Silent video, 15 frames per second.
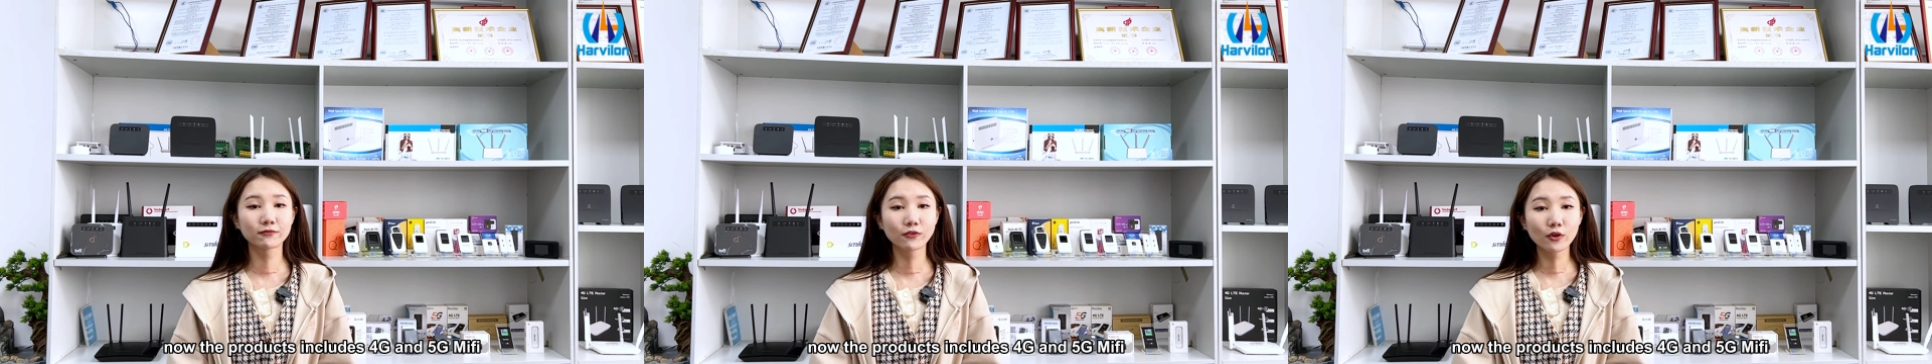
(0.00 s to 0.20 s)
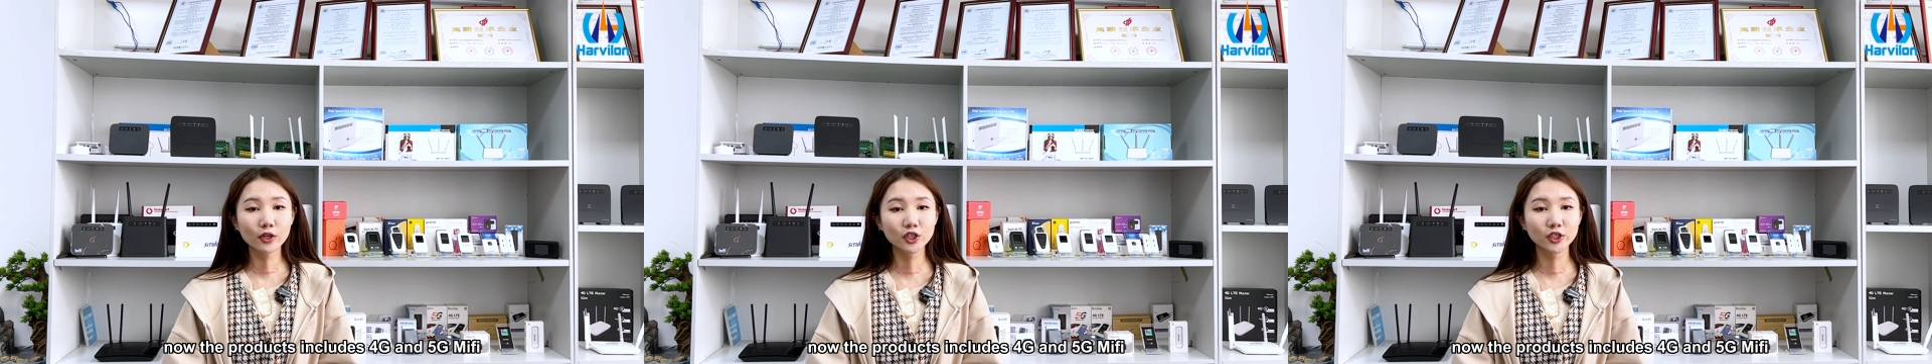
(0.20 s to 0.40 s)

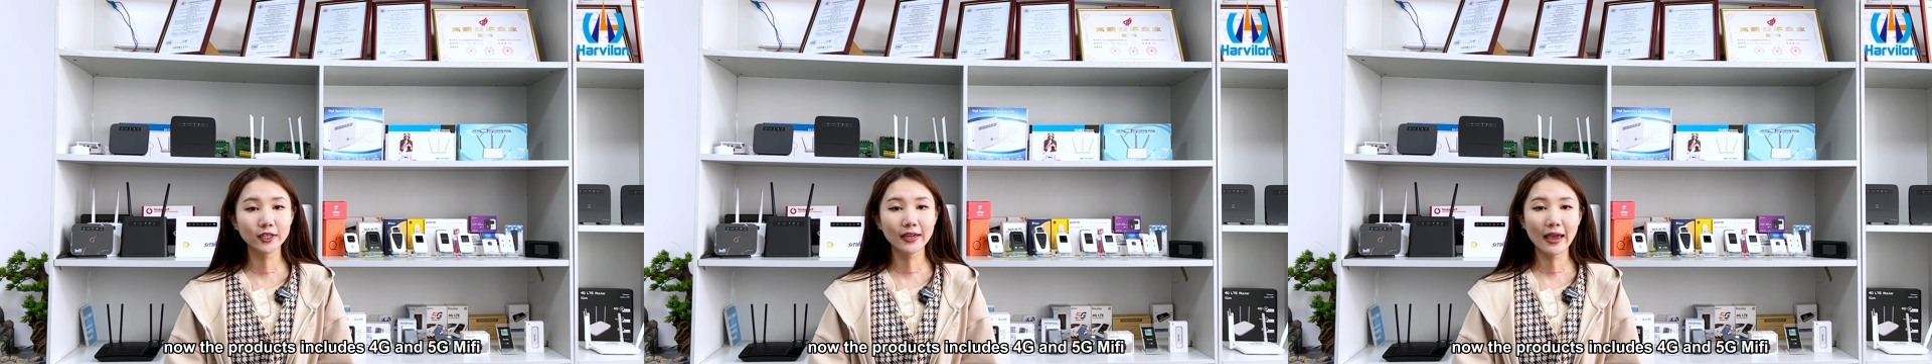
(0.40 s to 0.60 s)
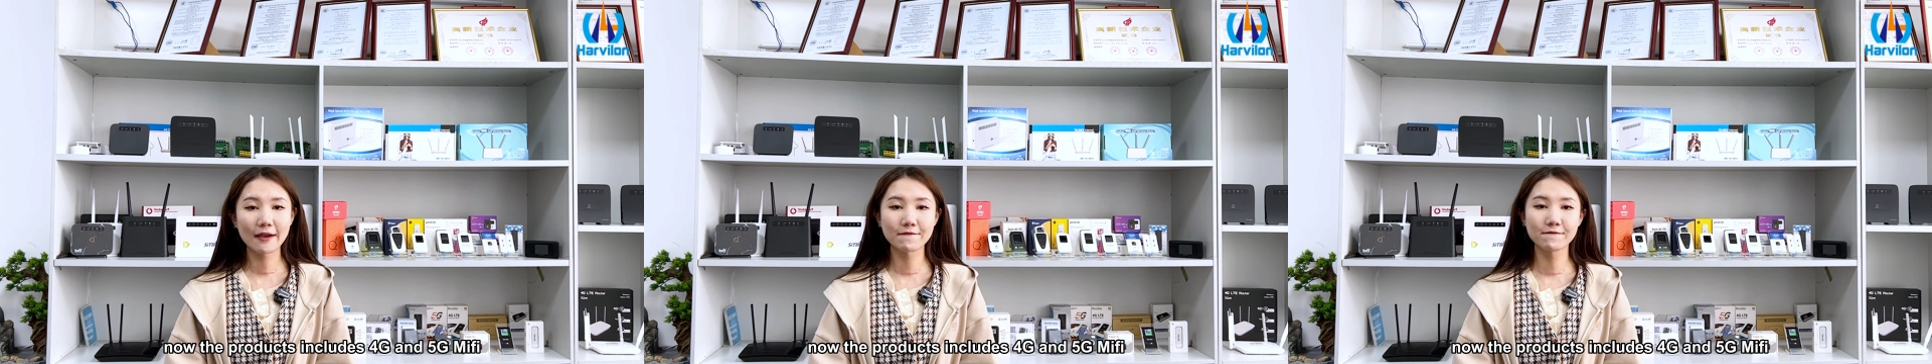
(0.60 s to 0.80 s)
four
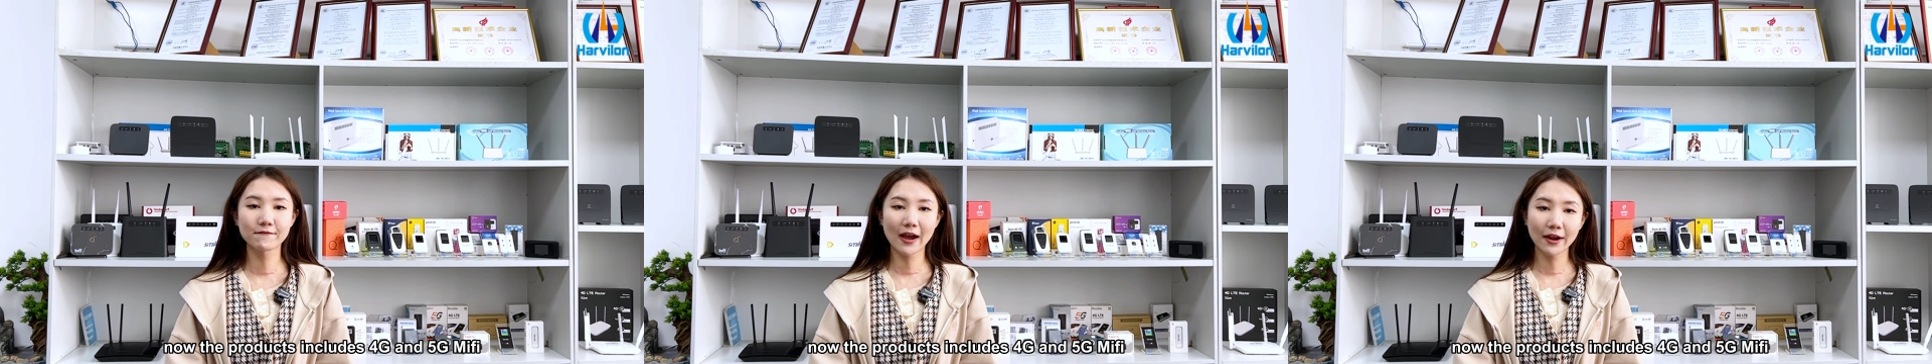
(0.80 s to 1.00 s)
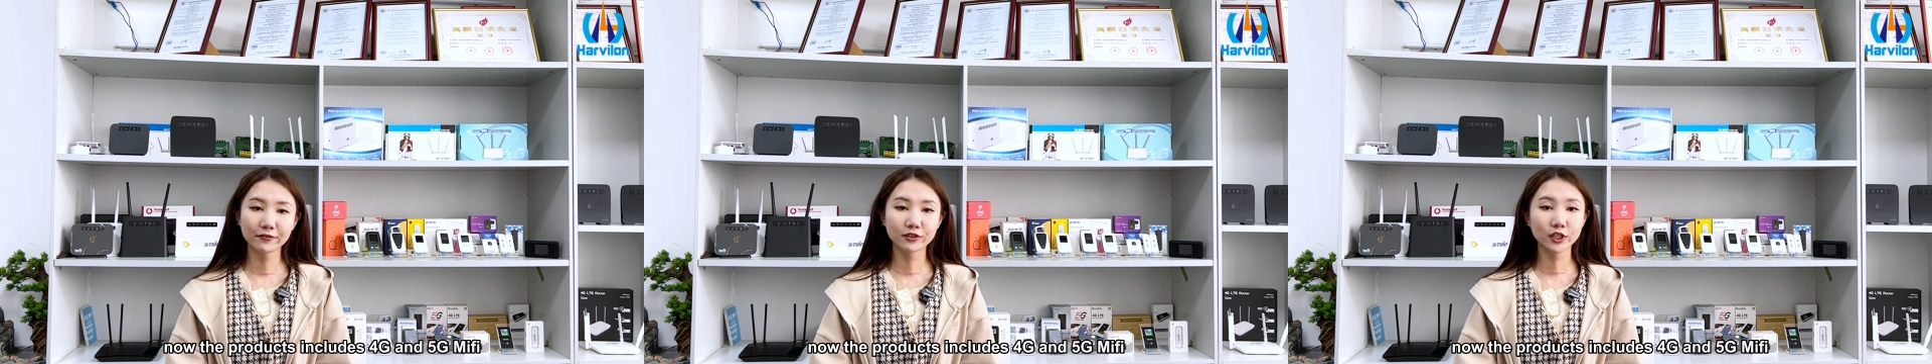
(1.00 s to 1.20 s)
G and
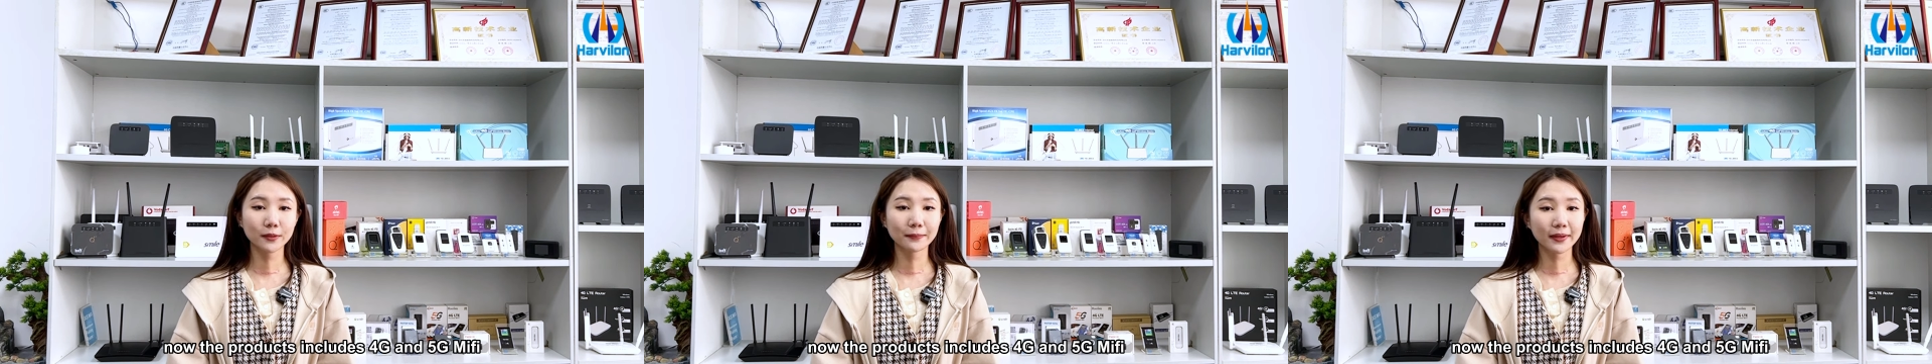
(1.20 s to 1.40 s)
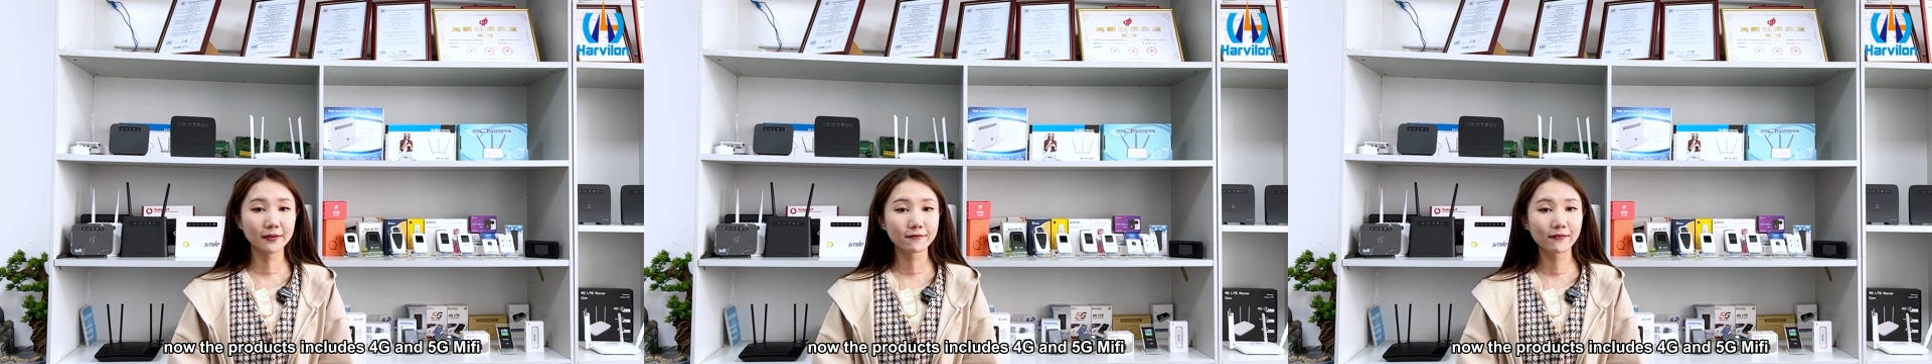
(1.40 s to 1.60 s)
five G
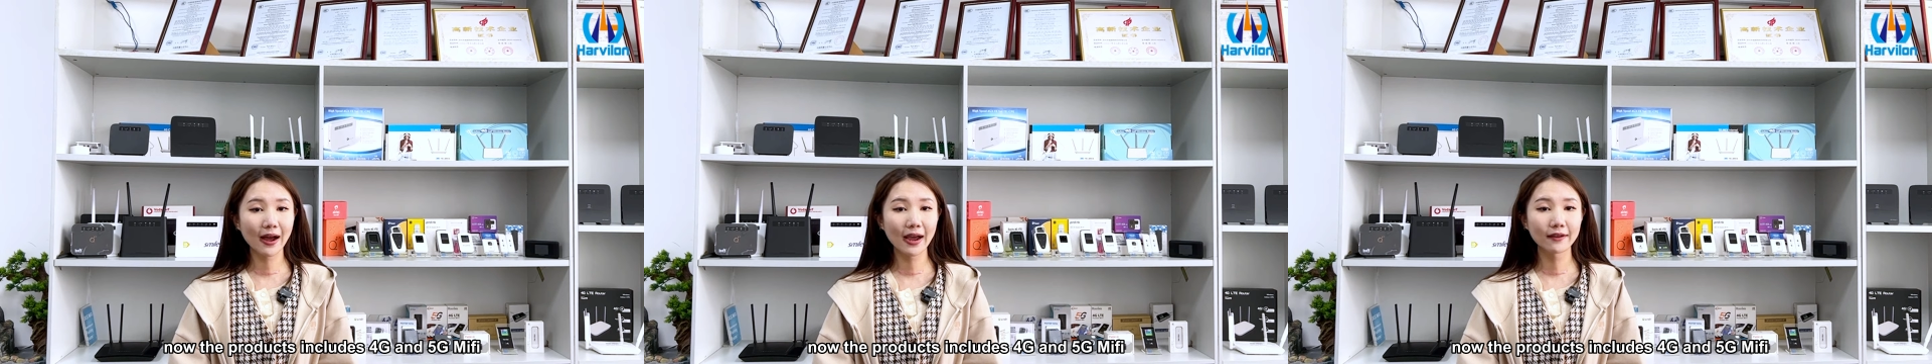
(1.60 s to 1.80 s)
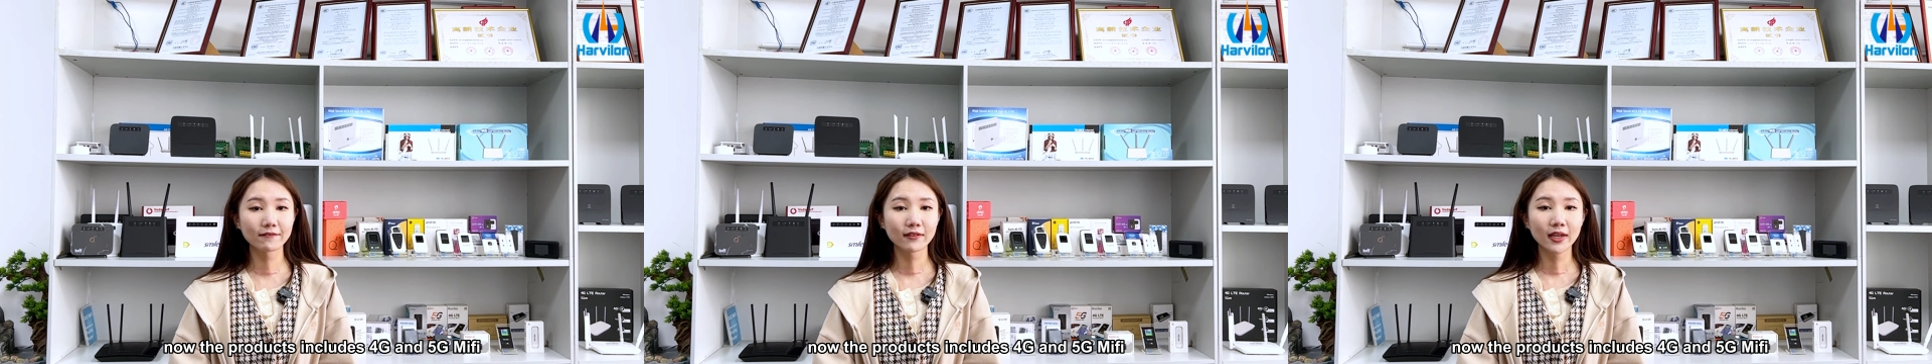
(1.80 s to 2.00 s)

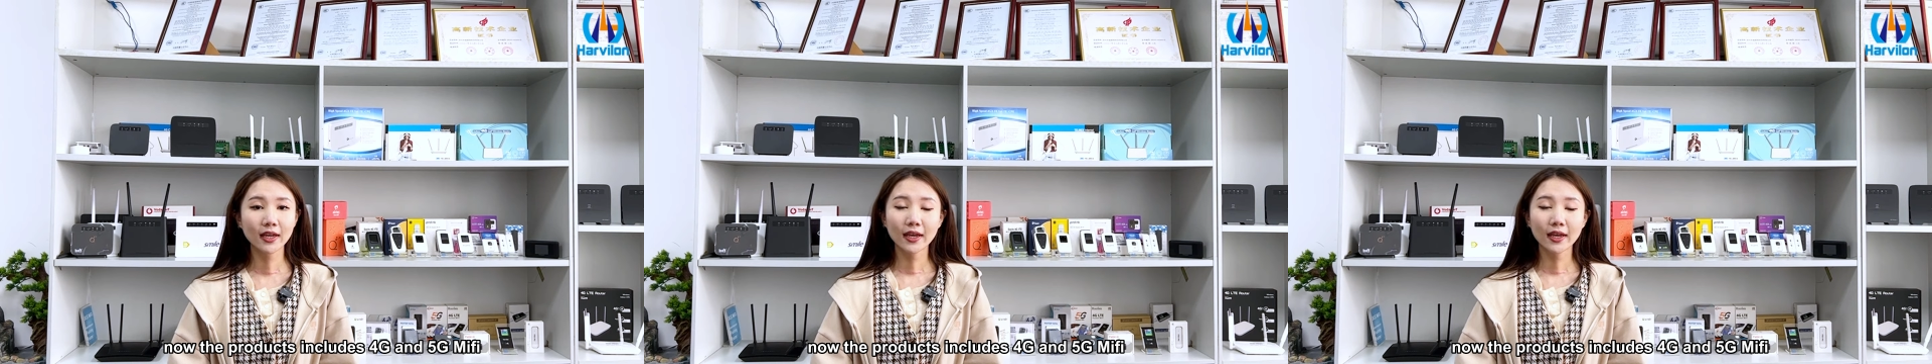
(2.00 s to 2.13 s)
MiFi,